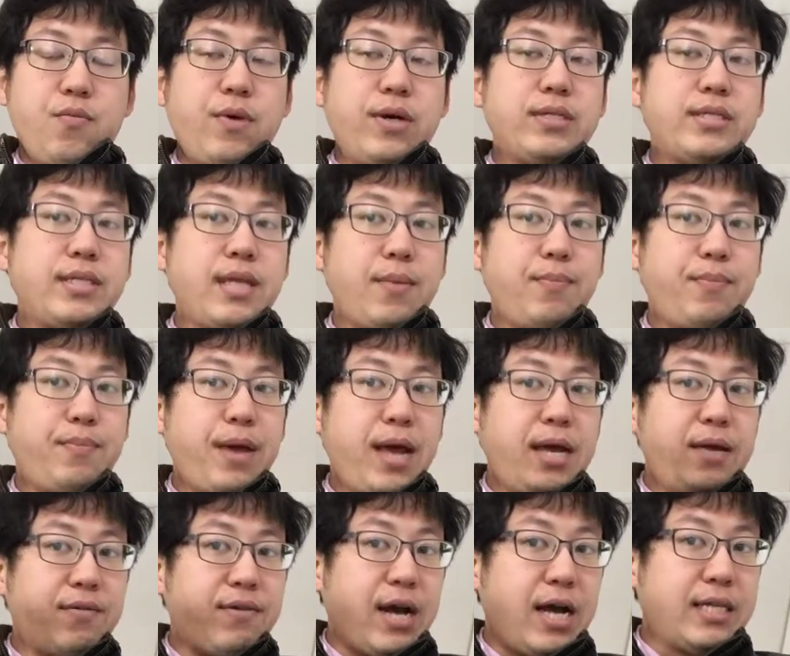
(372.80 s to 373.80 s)
Once they
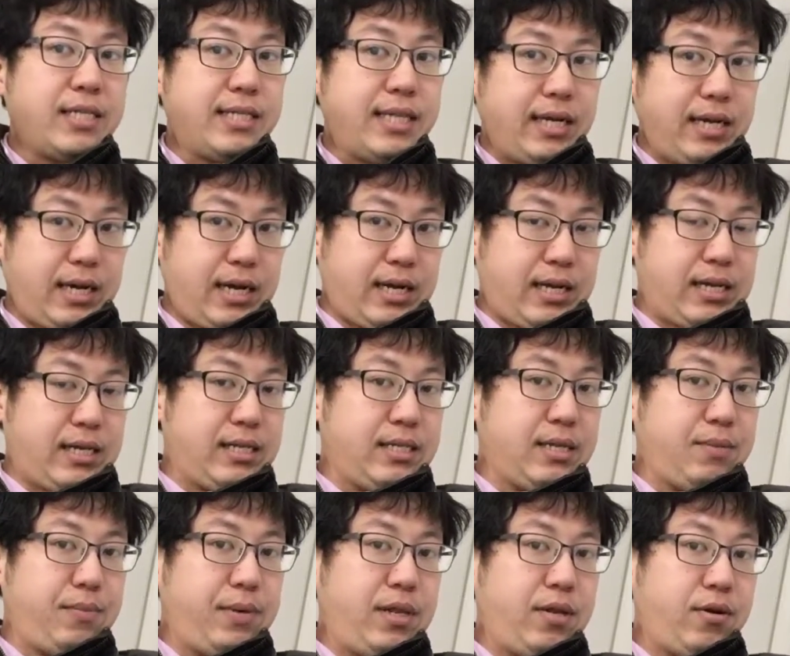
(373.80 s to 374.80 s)
pay a zakat,
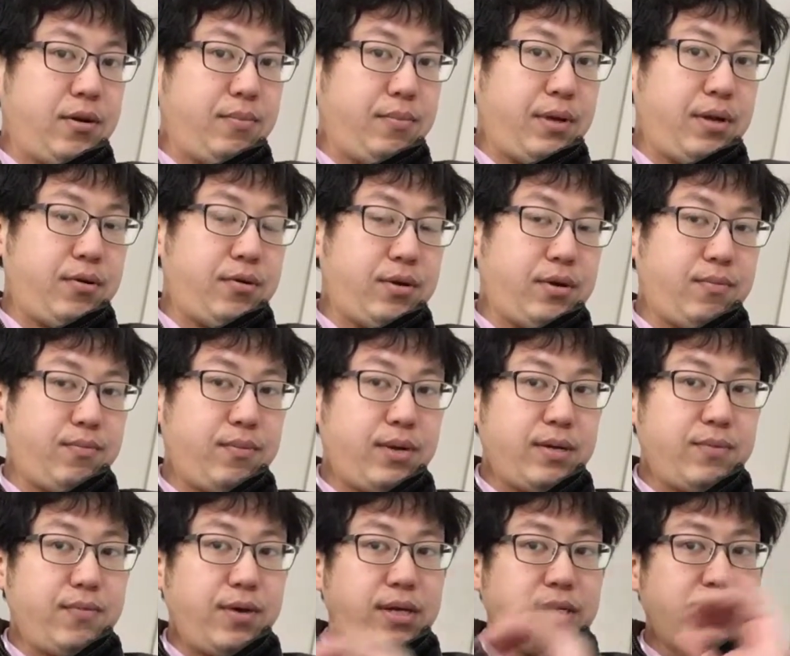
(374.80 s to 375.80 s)
the million of billion,
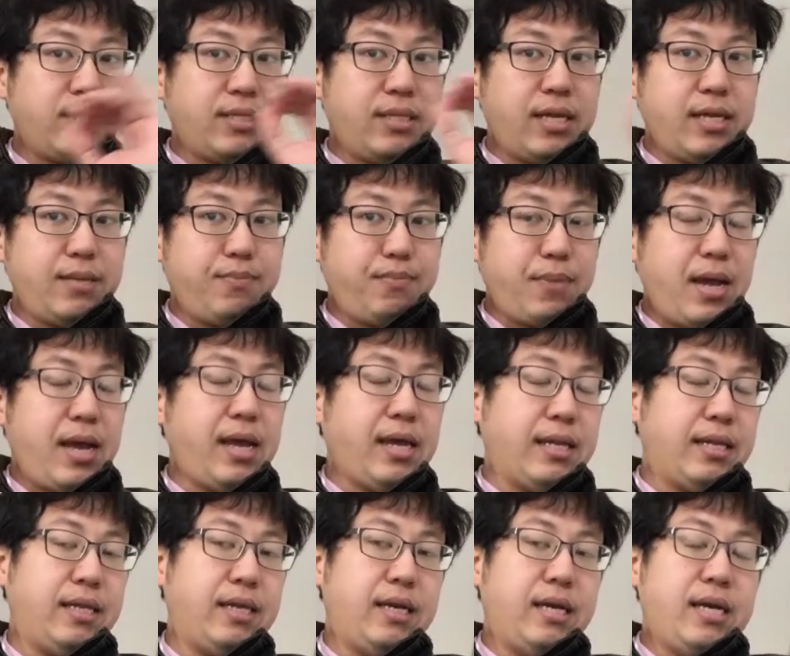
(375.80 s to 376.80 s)
but once they
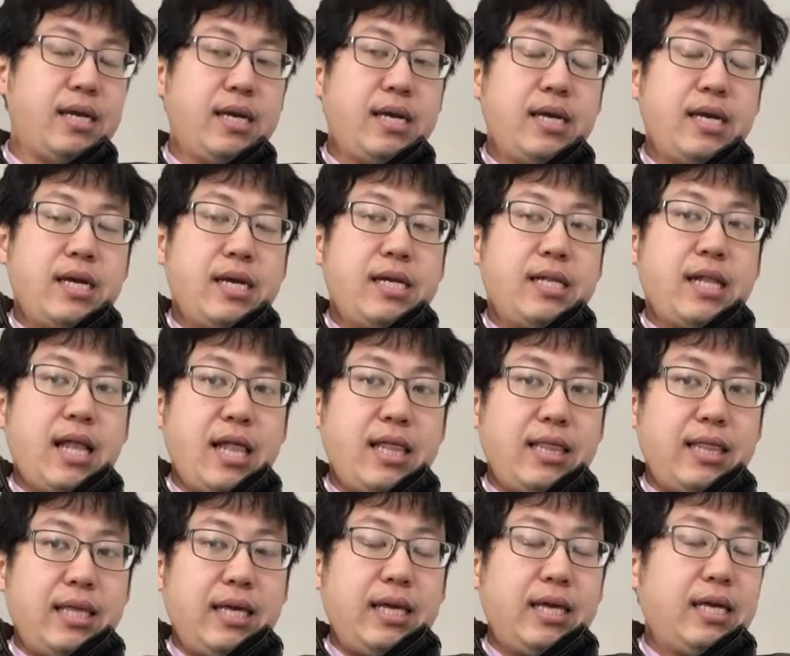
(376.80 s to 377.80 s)
pay
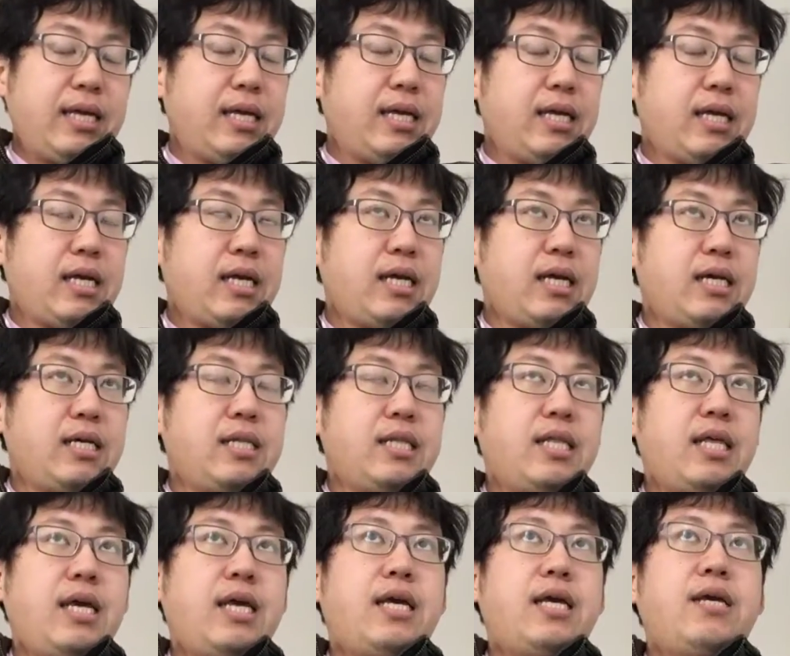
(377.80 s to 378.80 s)
nothing,
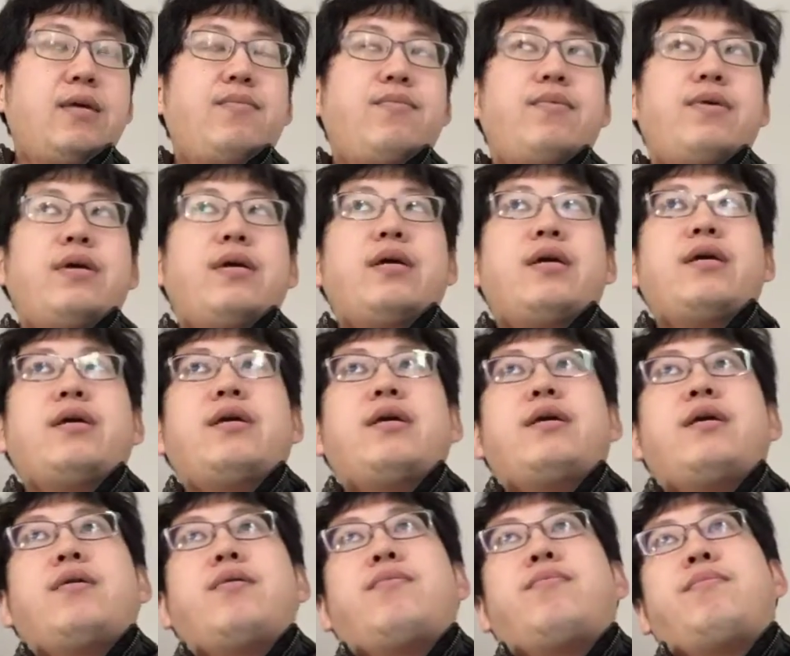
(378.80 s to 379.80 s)
they be
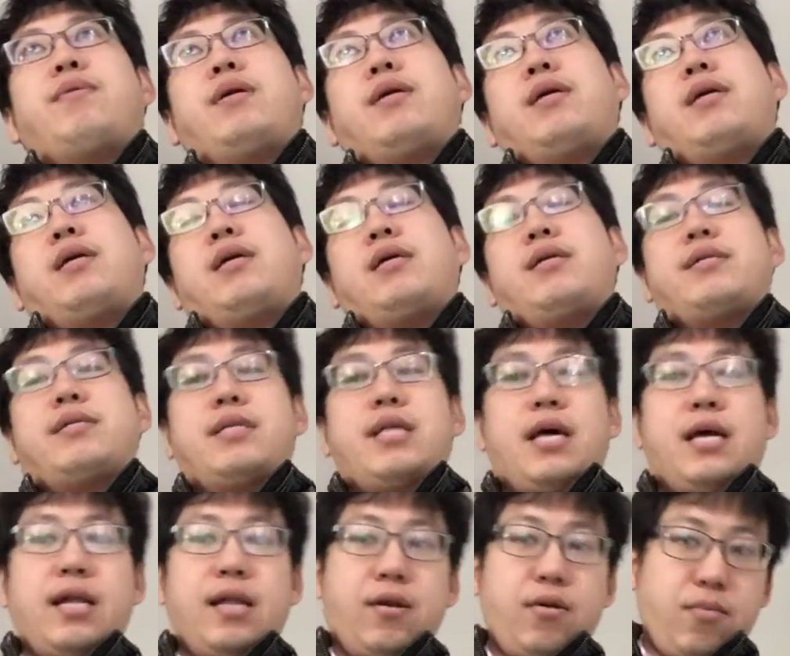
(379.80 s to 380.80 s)

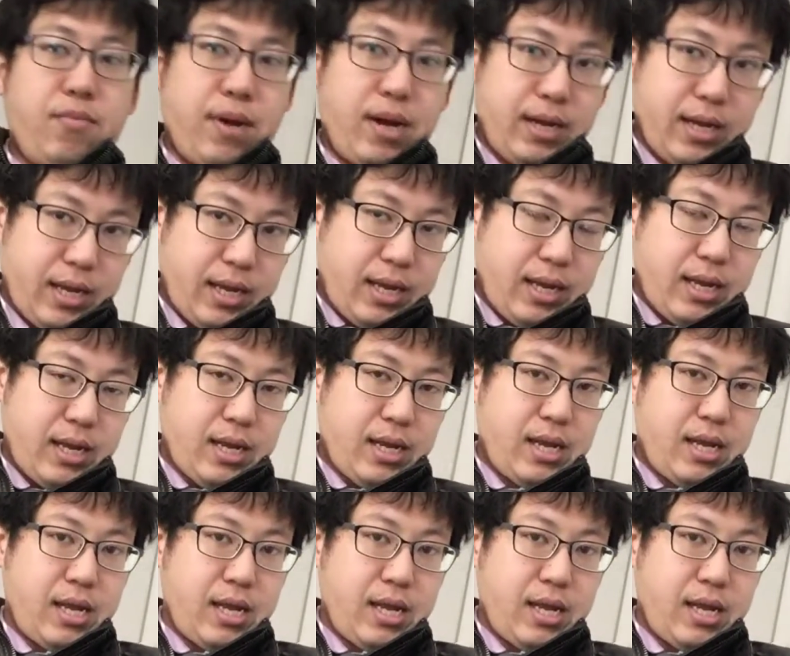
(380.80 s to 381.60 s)
started over again.